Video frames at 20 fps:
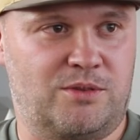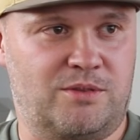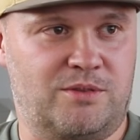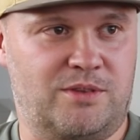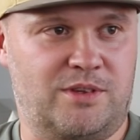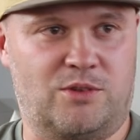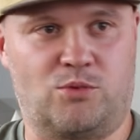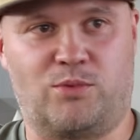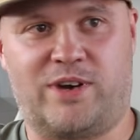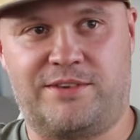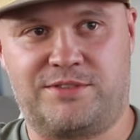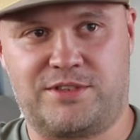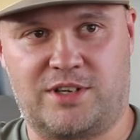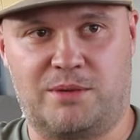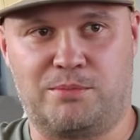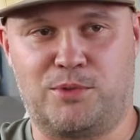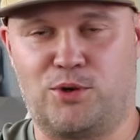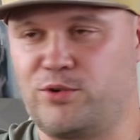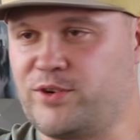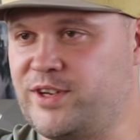the wife's got
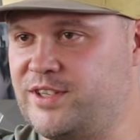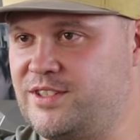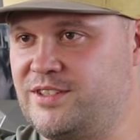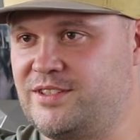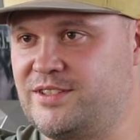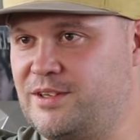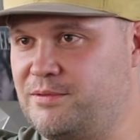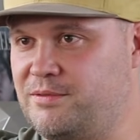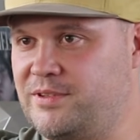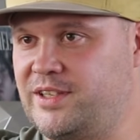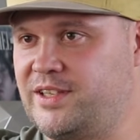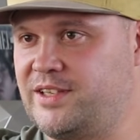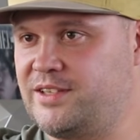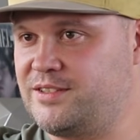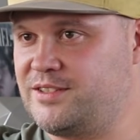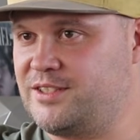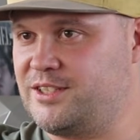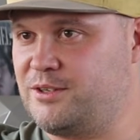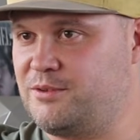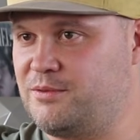a mortgage and stuff like
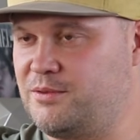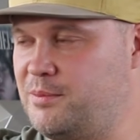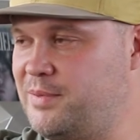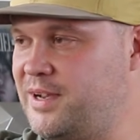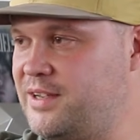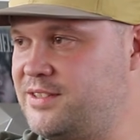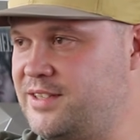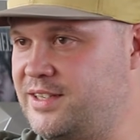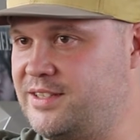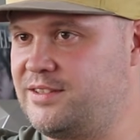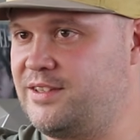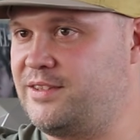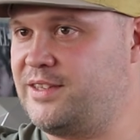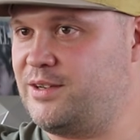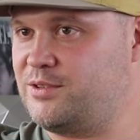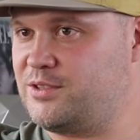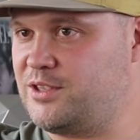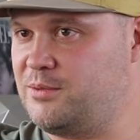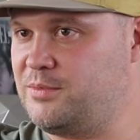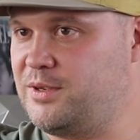that, so about
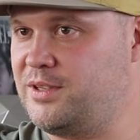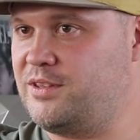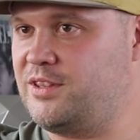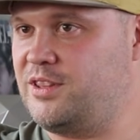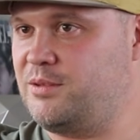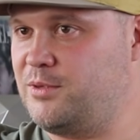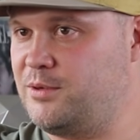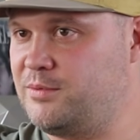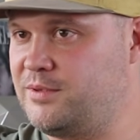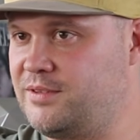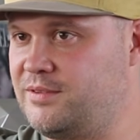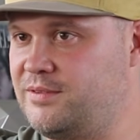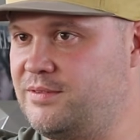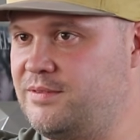60,000 a month at the moment.